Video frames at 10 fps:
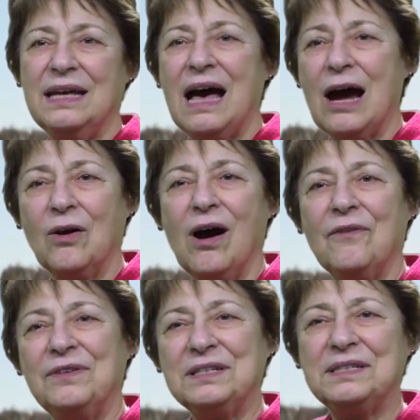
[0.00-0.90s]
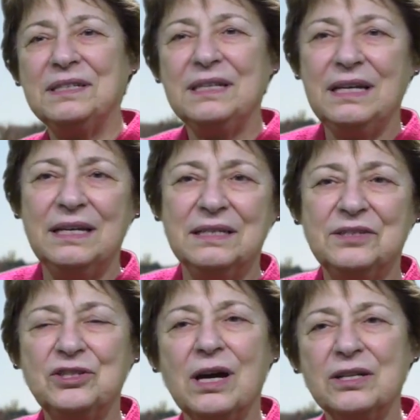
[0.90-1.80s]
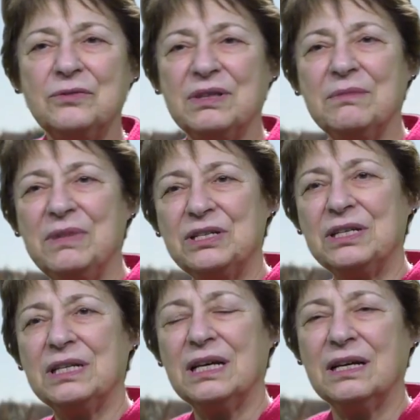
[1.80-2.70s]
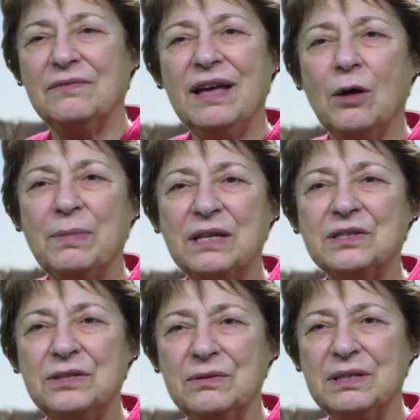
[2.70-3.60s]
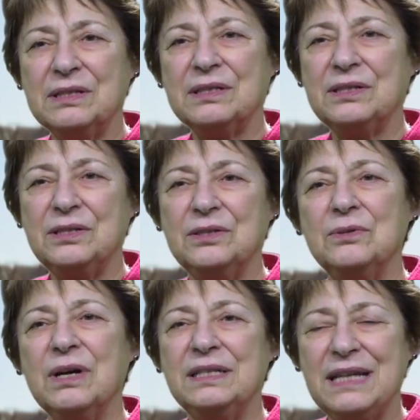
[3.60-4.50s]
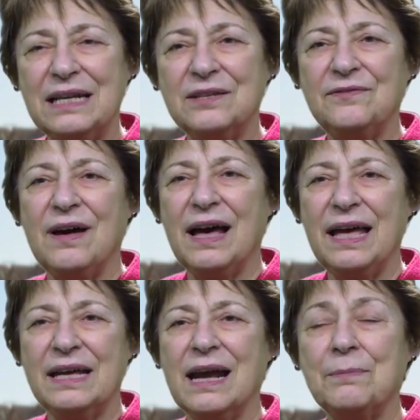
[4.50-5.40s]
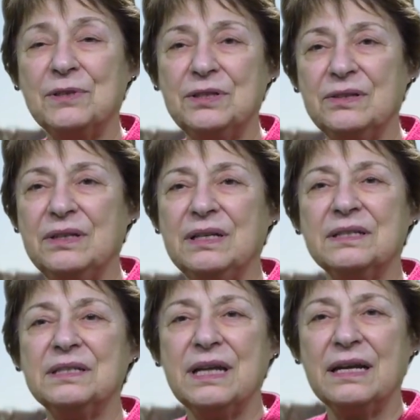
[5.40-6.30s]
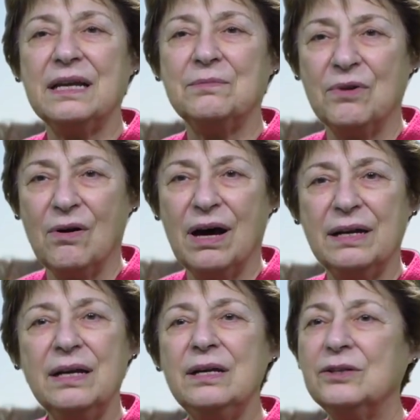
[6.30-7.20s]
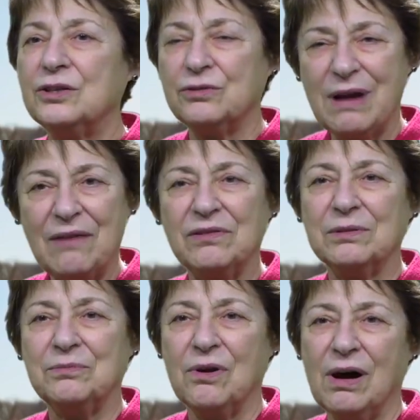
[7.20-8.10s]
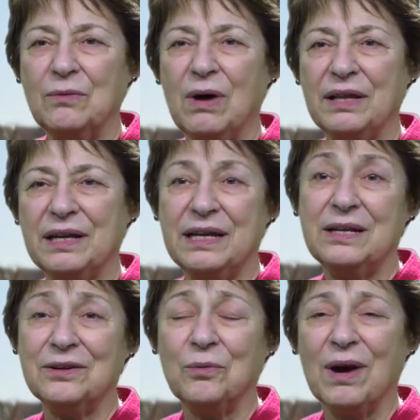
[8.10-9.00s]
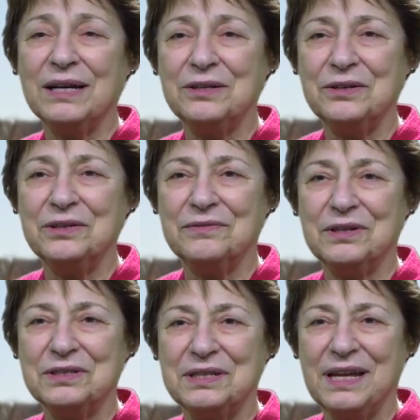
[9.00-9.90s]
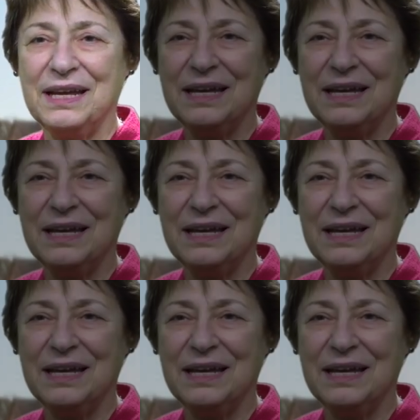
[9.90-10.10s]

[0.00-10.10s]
Our office is charged with the mission of helping students to identify an opportunity to study abroad, to travel abroad while they're here at Widener University.